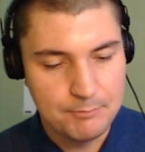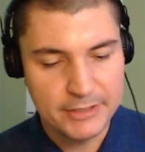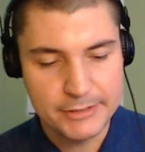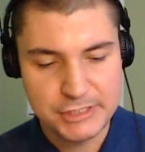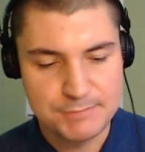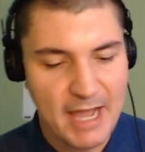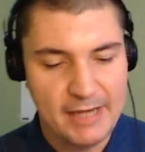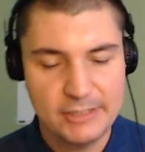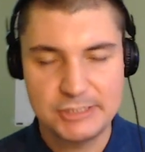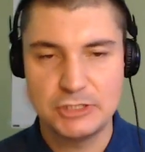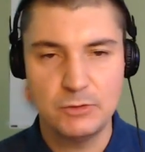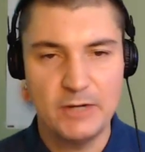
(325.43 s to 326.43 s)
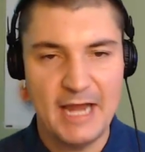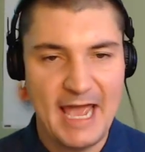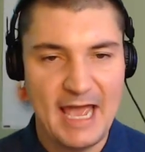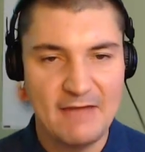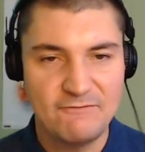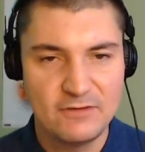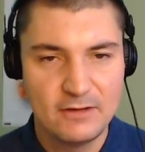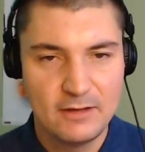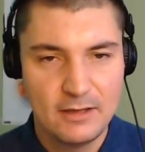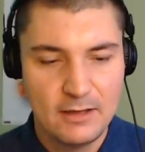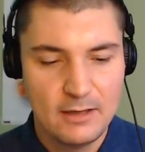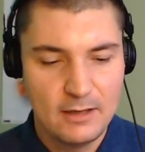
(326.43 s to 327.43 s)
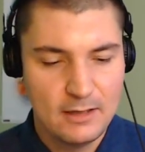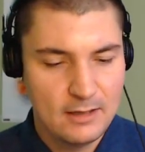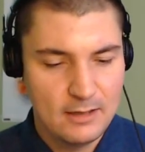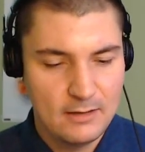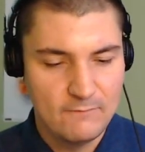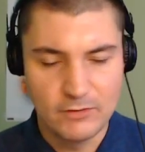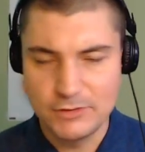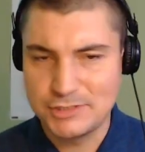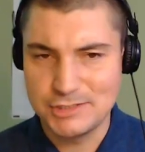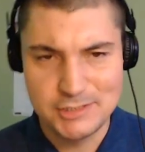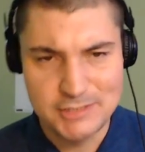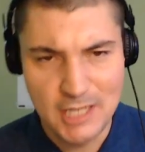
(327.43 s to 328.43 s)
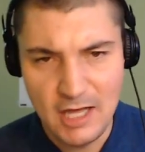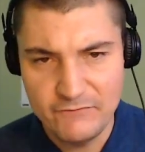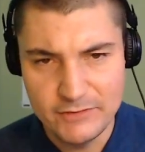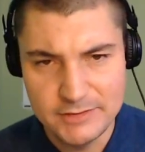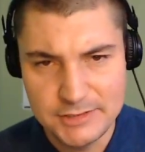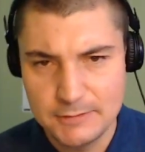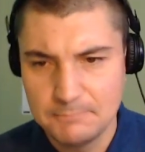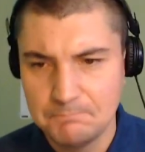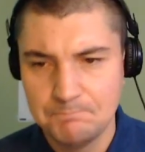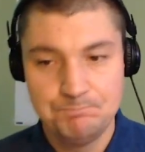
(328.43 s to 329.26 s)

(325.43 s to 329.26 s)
Bills minus two and a half versus the Dolphins.